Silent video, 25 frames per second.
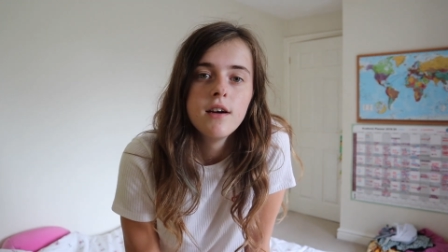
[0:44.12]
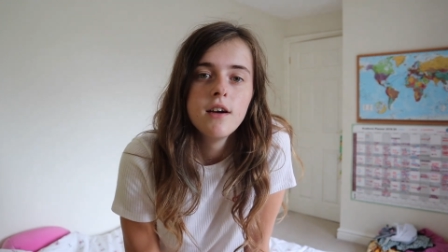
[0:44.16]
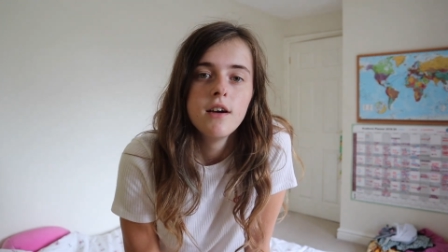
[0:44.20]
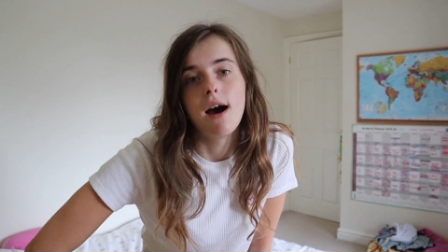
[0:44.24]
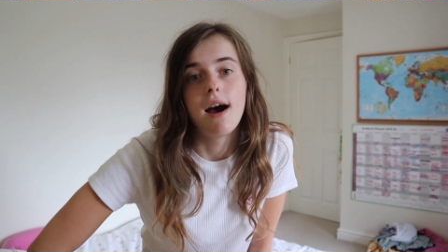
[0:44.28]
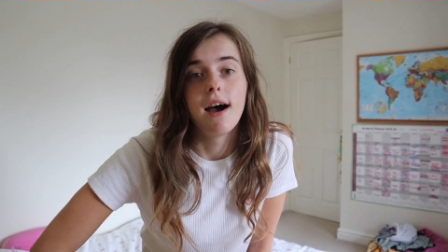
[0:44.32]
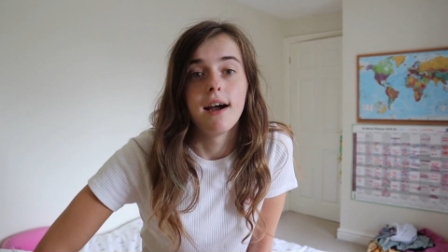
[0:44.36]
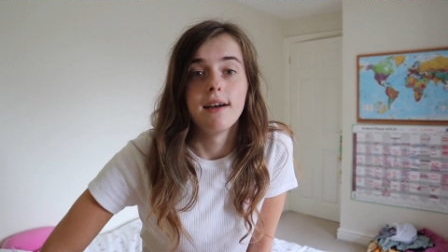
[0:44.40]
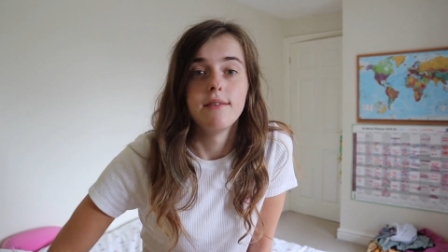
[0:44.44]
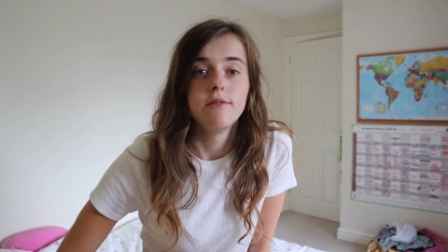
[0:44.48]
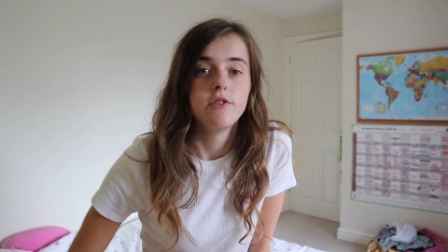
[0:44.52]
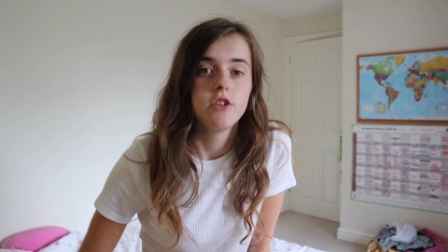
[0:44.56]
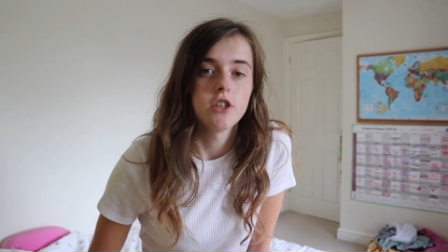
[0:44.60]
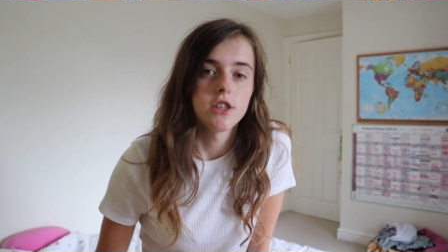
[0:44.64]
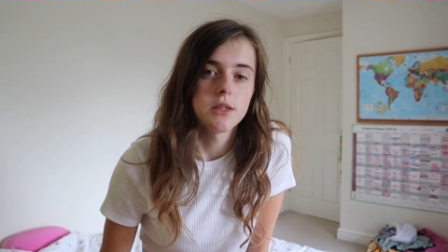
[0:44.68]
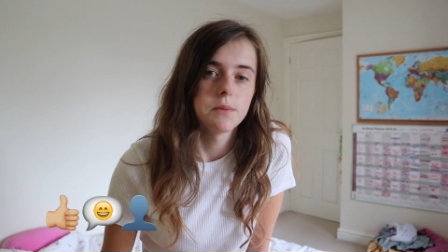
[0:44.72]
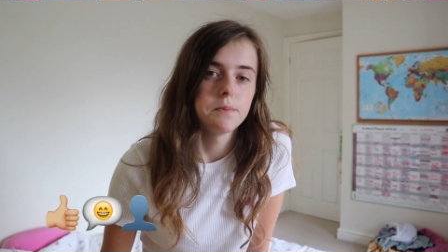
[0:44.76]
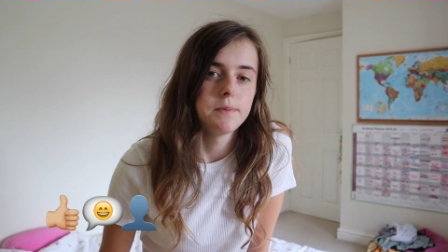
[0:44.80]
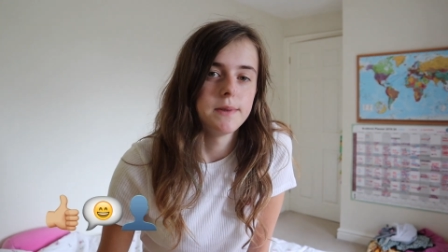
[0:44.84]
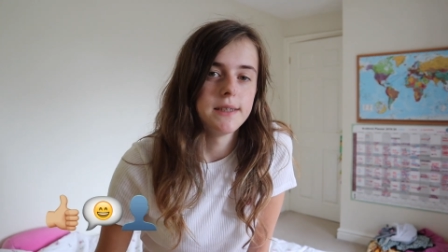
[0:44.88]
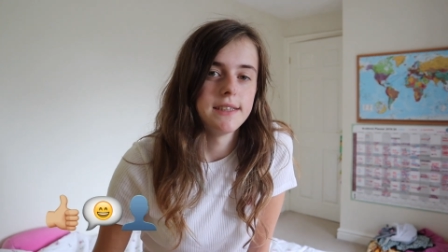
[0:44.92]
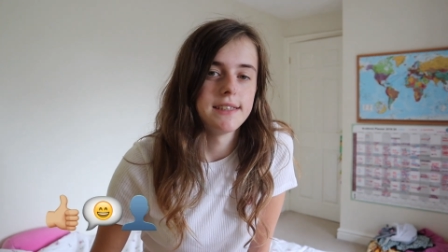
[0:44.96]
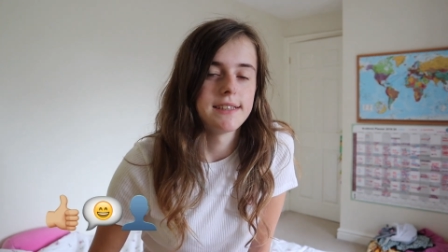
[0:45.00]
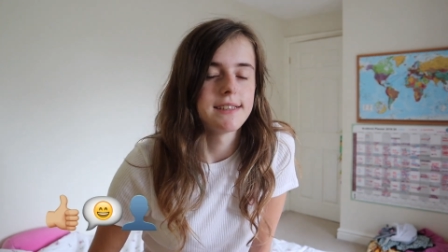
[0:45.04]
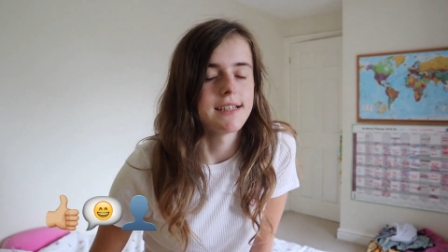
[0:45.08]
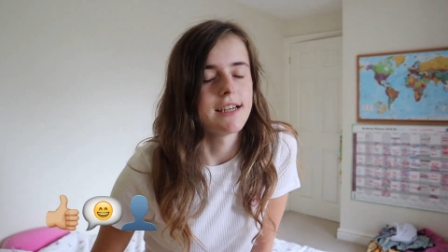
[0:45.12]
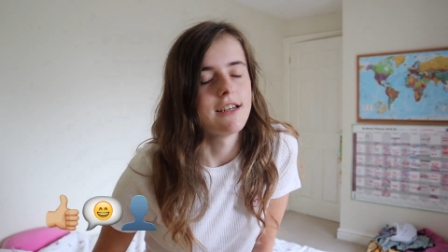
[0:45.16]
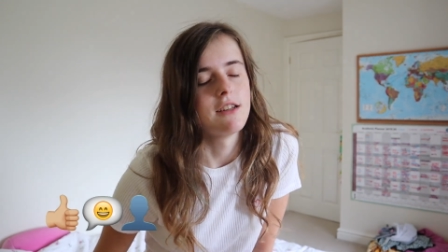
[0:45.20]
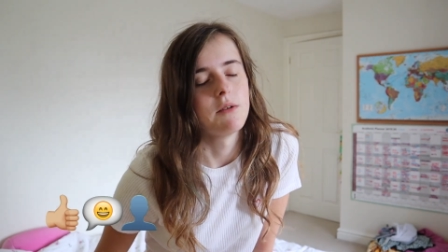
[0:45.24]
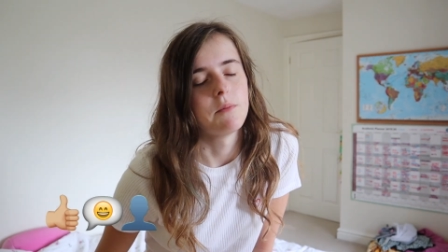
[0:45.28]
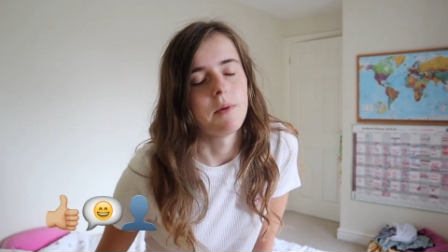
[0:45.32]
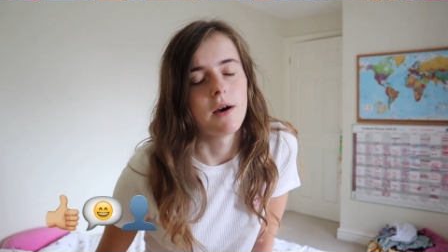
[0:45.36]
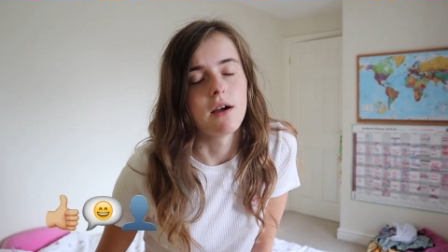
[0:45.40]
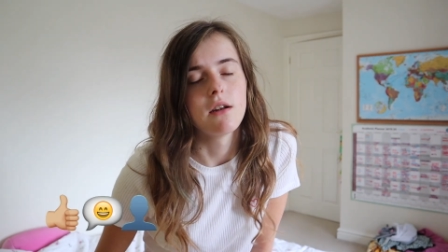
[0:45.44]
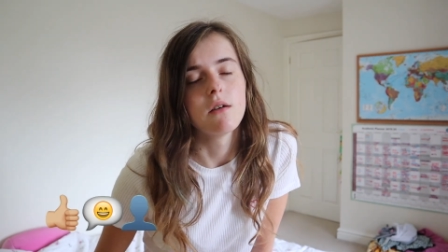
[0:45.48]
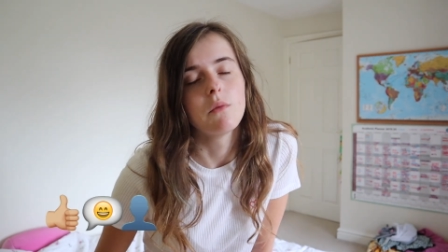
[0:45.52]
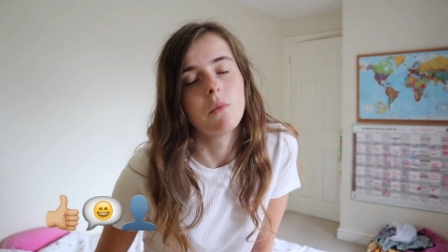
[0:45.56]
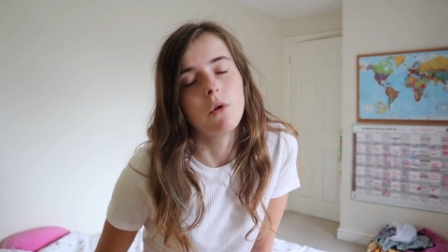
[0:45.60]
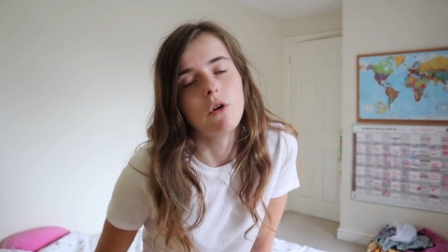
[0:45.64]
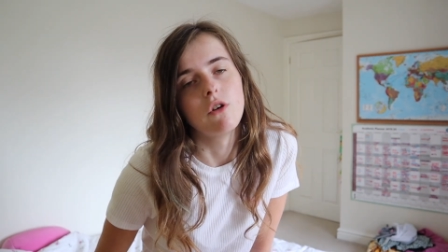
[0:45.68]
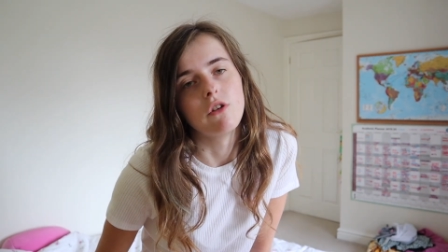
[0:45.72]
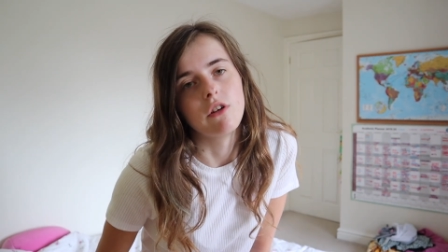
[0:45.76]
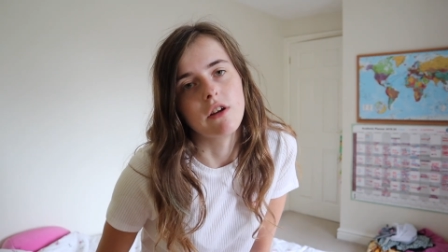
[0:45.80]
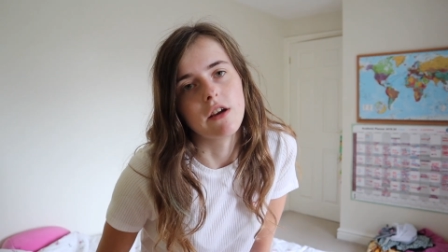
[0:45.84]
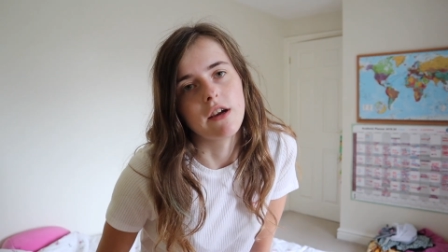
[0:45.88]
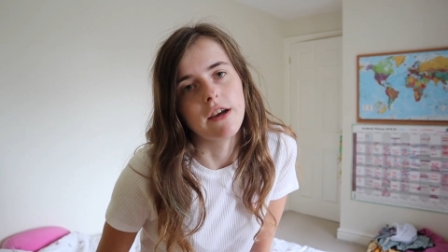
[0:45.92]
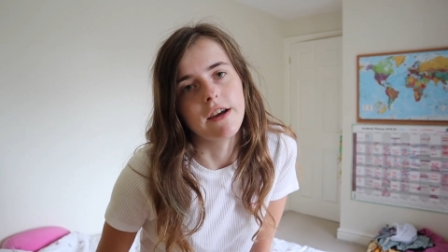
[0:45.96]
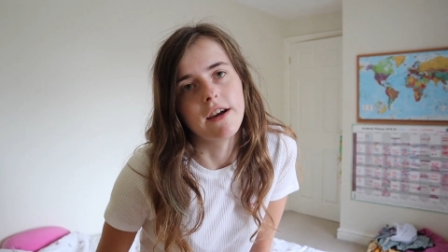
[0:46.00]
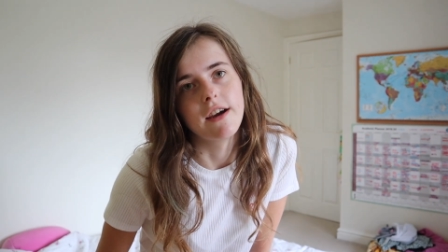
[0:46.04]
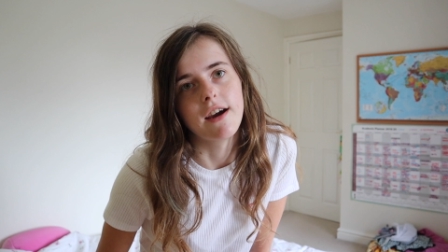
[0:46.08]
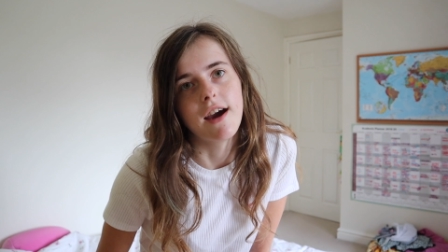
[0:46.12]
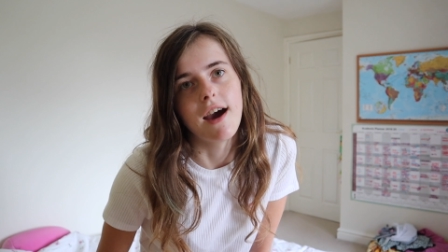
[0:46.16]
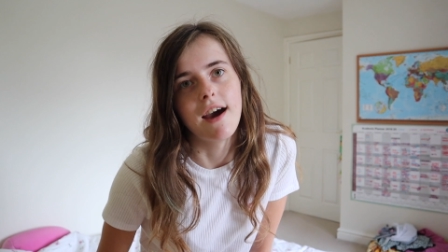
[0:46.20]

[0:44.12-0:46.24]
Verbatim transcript: I've just been stand-up paddleboarding,